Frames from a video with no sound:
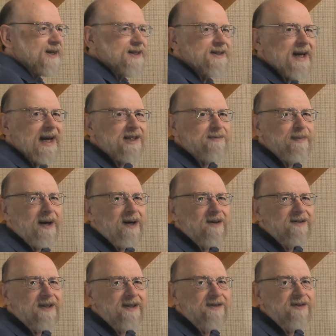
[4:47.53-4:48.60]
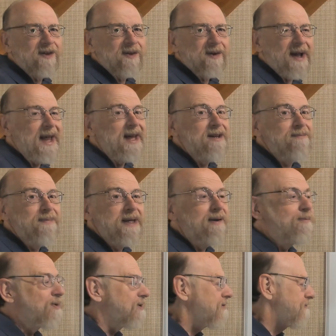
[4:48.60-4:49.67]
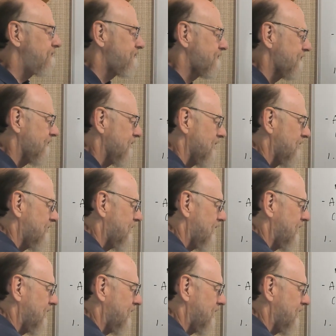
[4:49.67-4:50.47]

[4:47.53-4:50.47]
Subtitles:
taxpayers as there are n people. Okay.